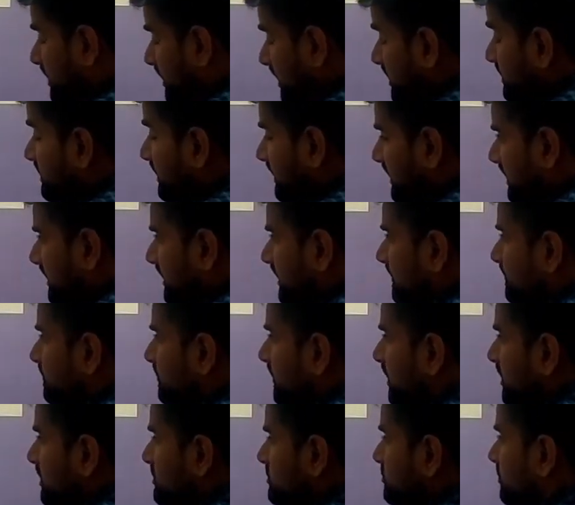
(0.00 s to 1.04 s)
80
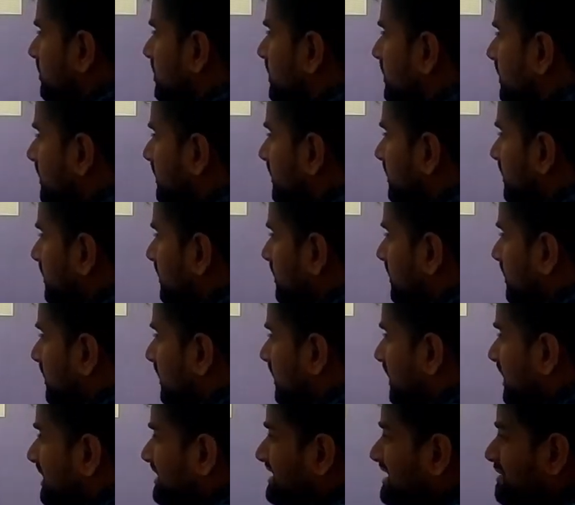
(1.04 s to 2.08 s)
degree. So here
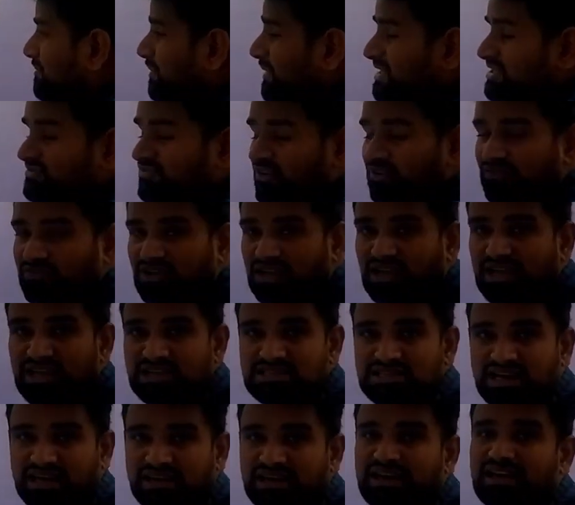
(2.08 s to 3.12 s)
80 plus 50
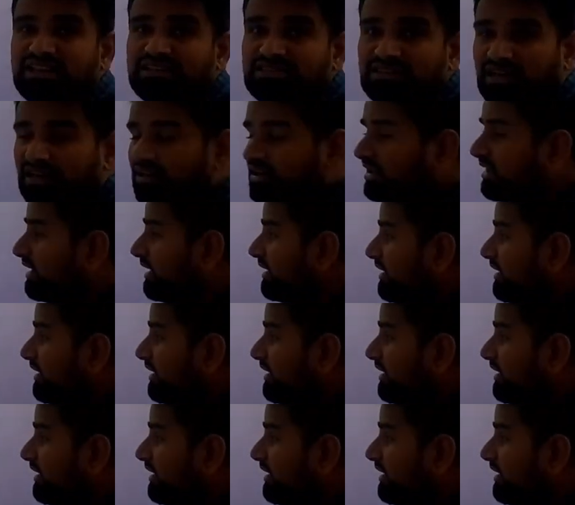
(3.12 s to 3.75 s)
is 130,